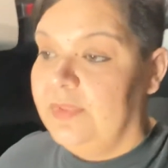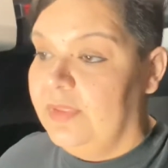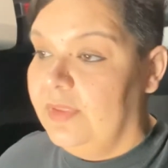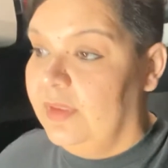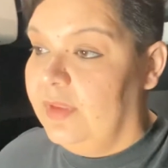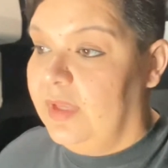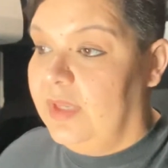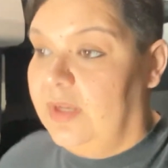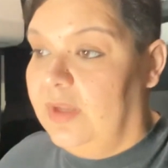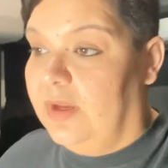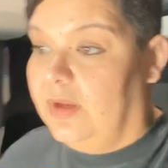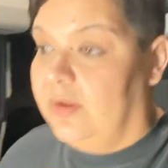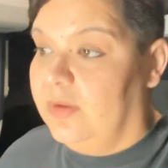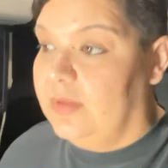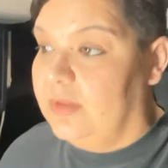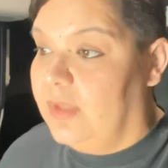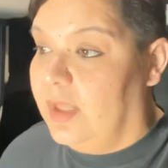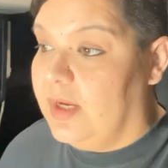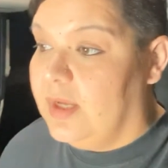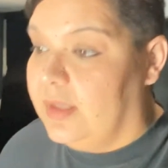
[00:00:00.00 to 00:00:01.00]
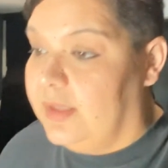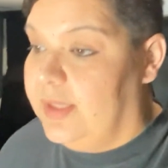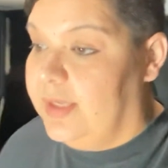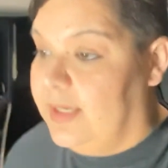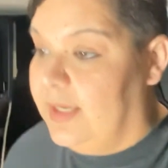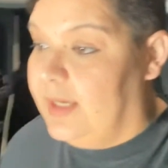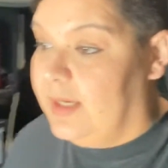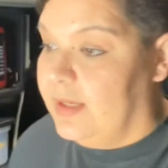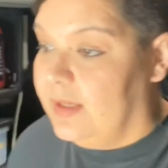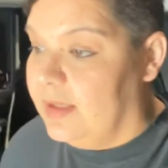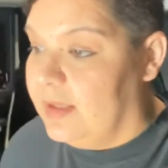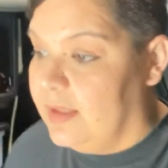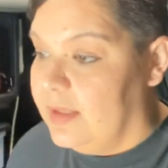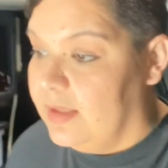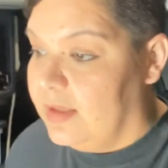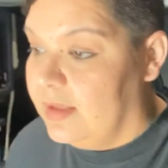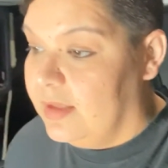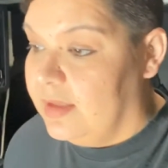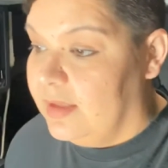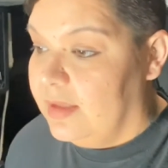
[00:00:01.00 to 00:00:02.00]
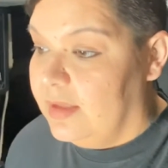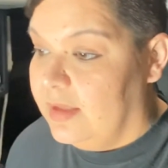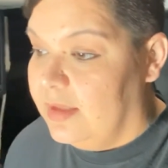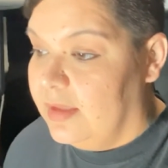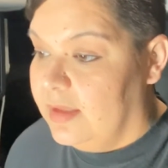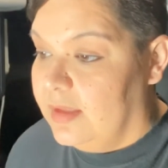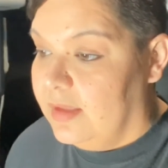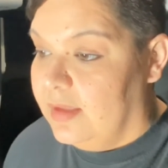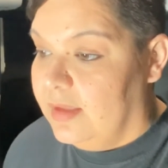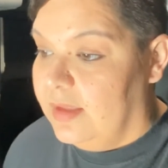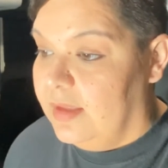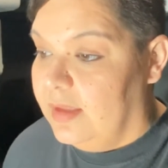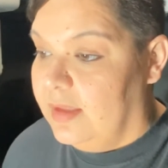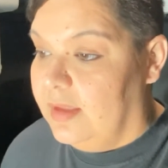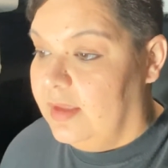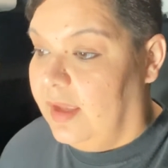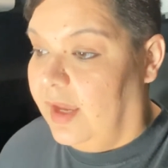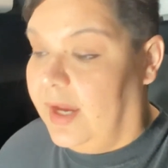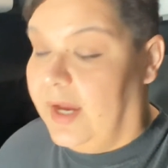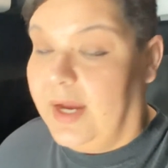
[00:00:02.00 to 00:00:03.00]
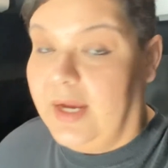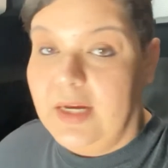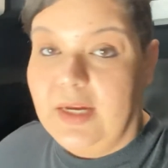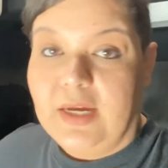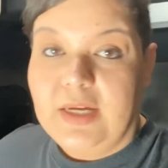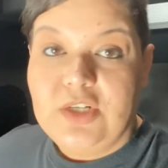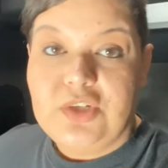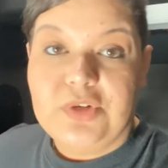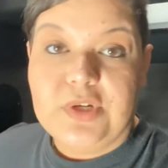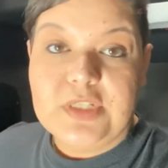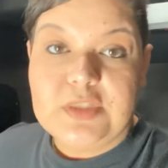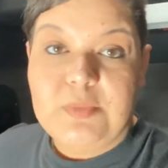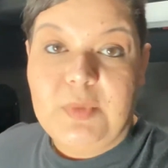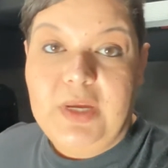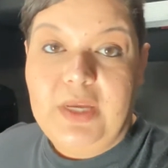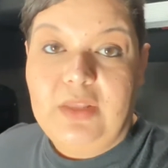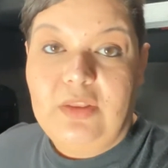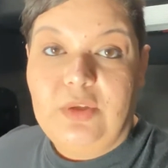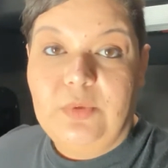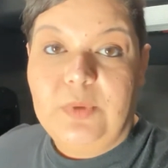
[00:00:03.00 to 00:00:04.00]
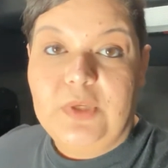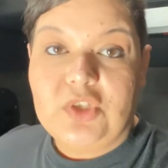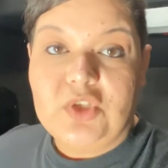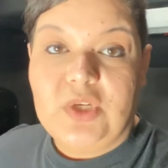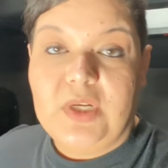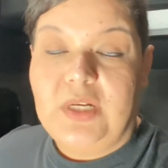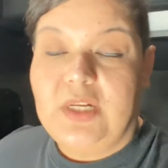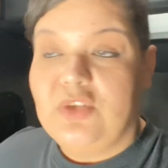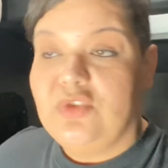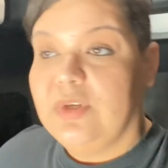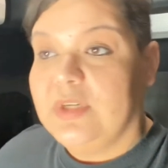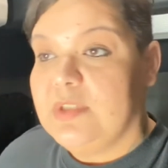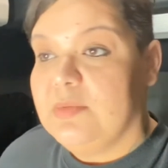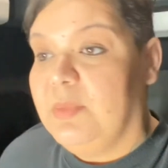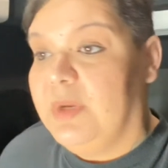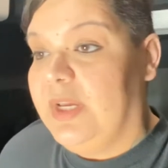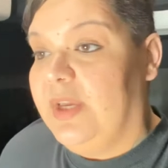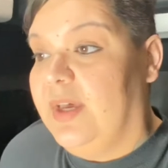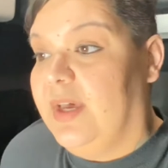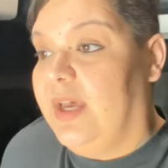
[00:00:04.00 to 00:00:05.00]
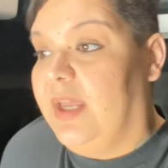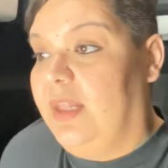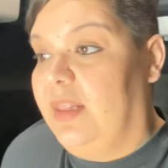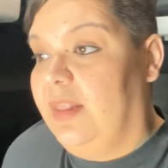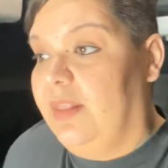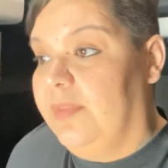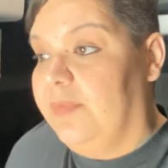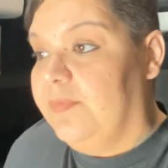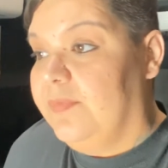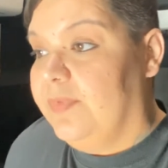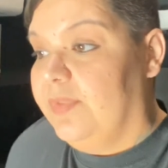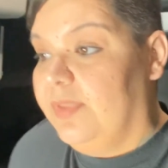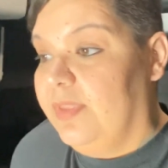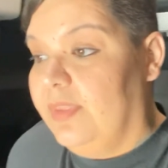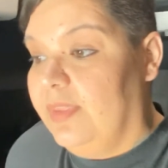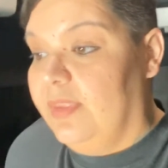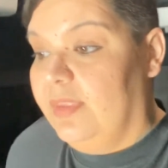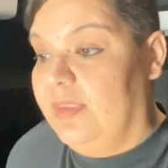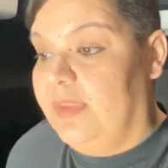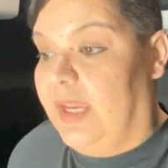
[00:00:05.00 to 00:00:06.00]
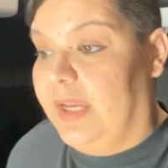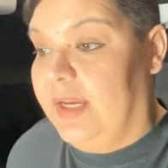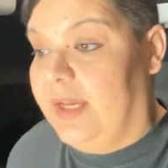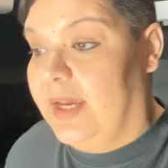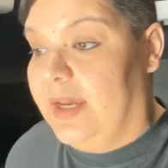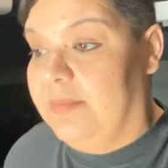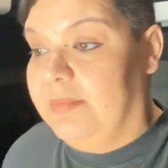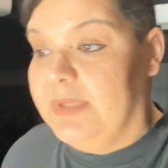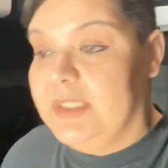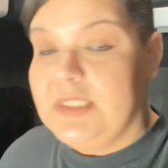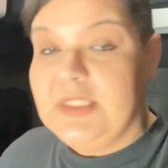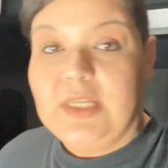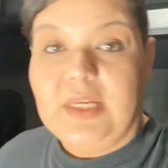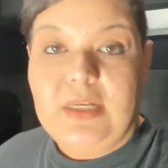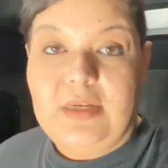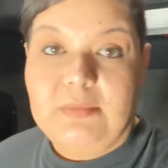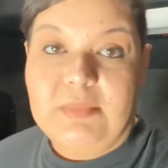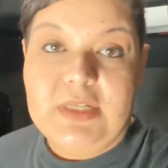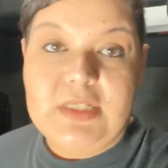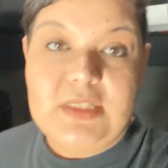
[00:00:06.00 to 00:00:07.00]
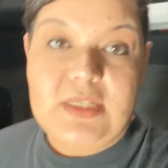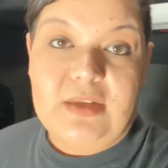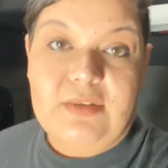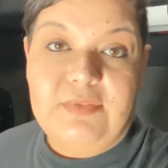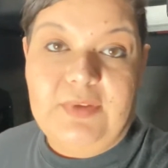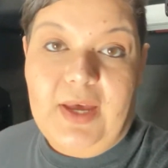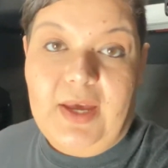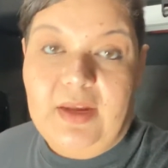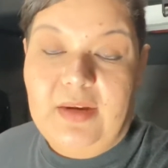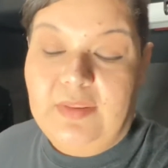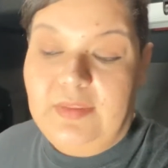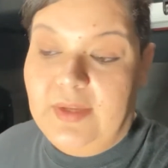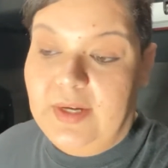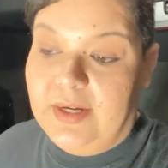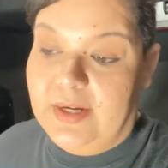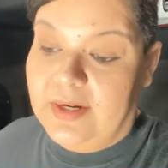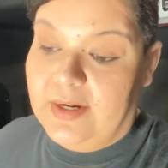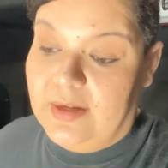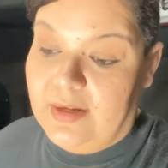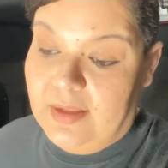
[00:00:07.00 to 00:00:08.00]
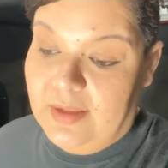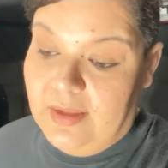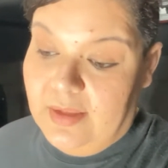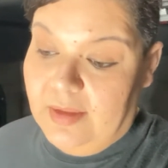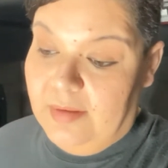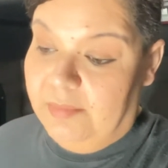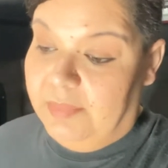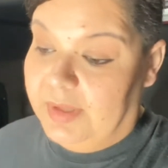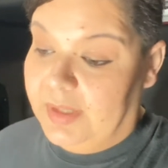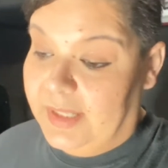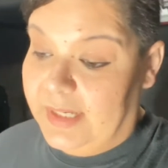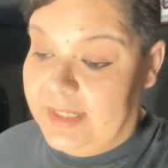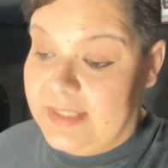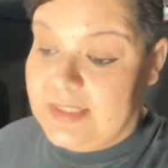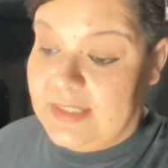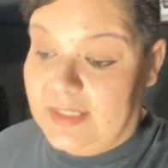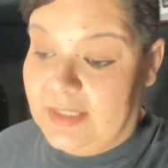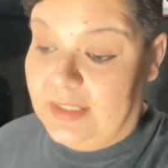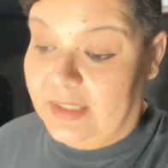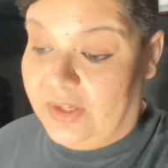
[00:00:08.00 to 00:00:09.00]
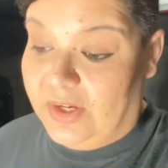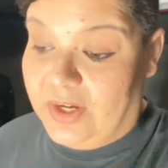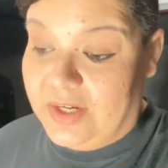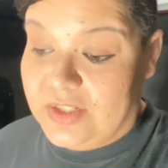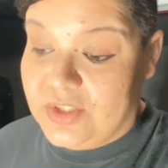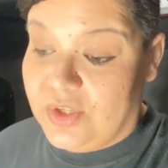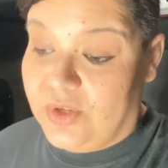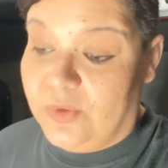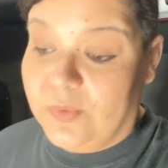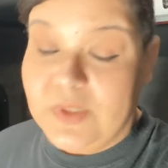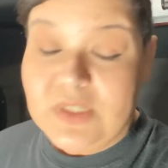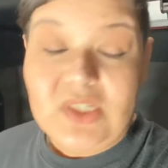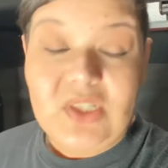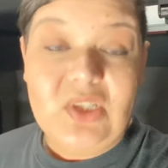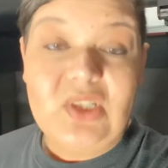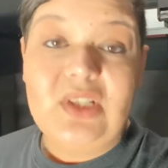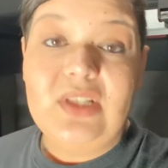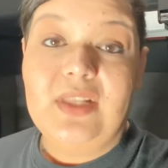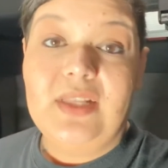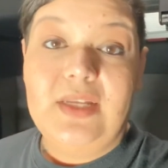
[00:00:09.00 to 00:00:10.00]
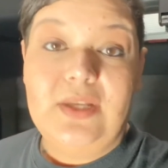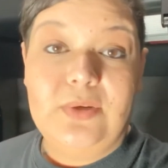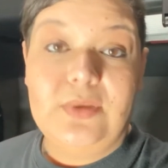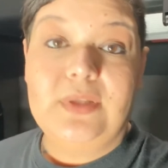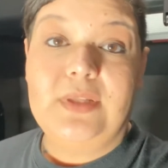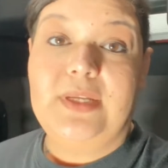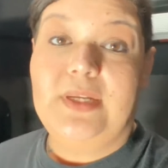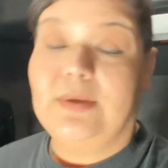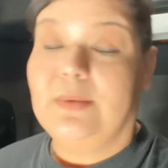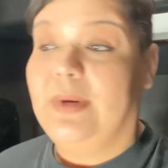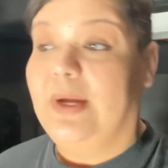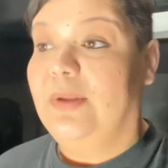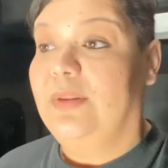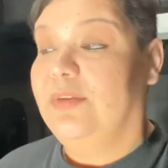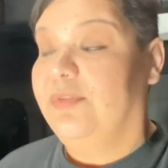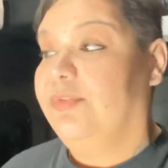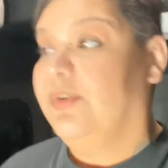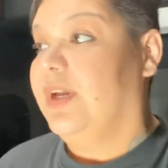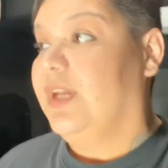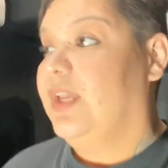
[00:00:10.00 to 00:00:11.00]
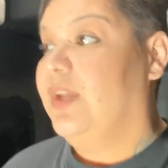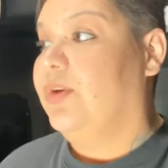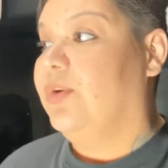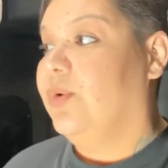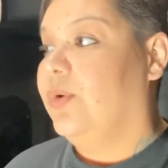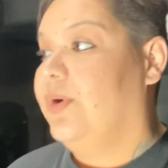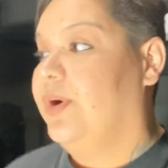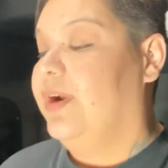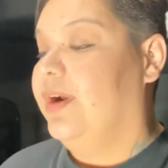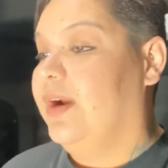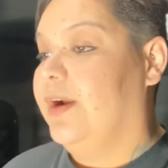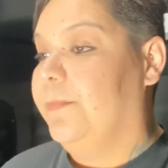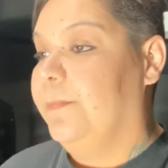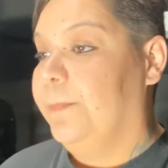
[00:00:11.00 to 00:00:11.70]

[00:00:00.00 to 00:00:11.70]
you know, luckily I trust my intuition. I trust my gut. I got my son and myself out of there. But like I said, the Costco was literally around the fucking corner.